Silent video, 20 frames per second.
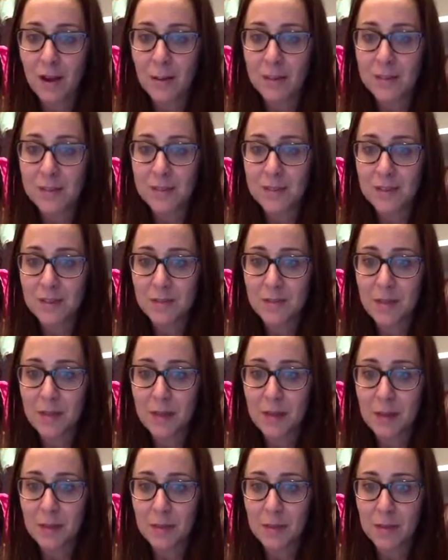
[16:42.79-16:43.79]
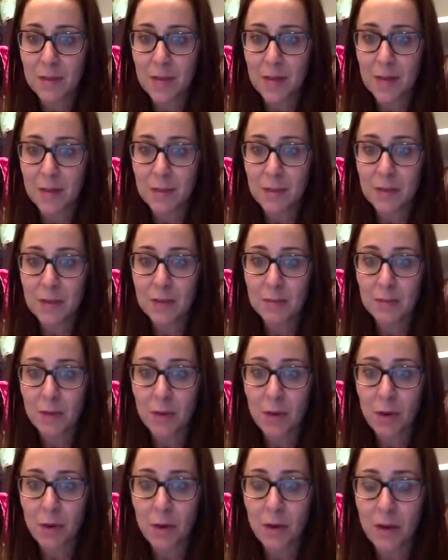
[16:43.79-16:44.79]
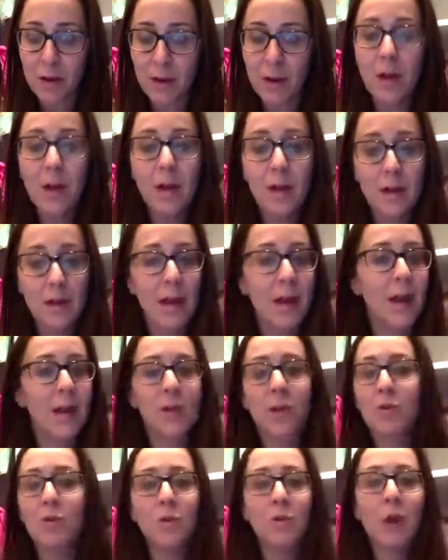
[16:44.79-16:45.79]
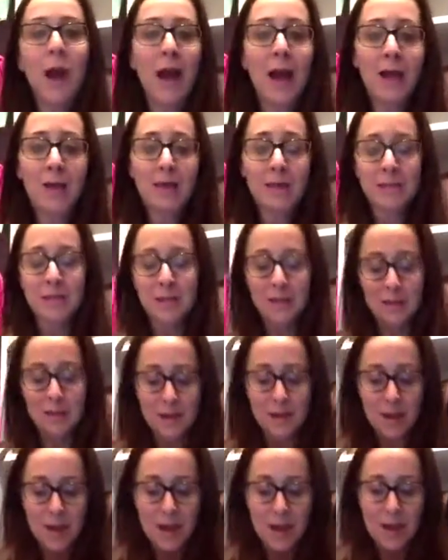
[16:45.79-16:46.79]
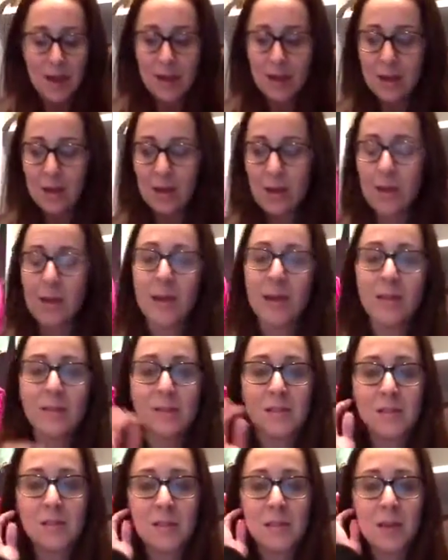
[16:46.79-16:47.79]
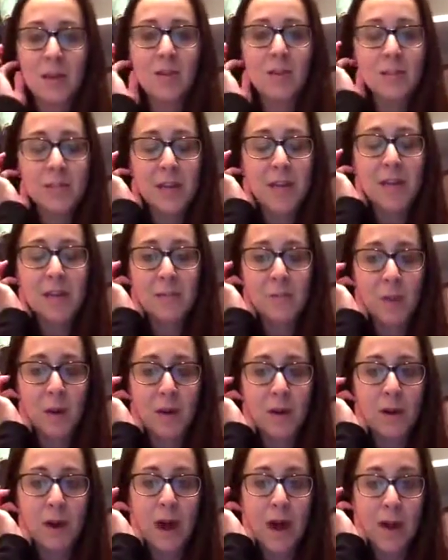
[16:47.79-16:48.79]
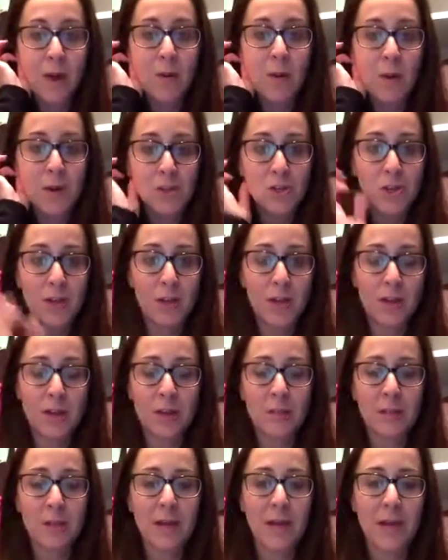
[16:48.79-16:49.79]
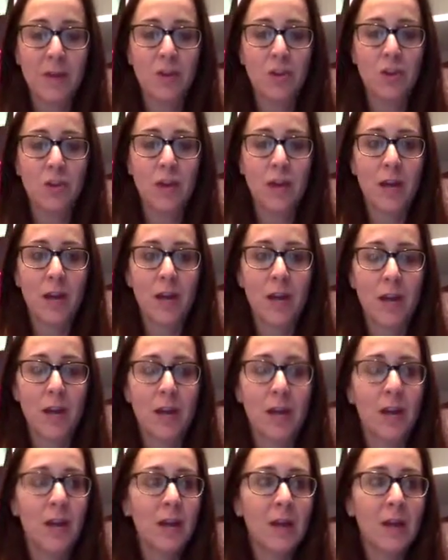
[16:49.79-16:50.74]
Stephanie, I'm glad you keep going. Yeah, listen, there are days where I question it and I'm like, should I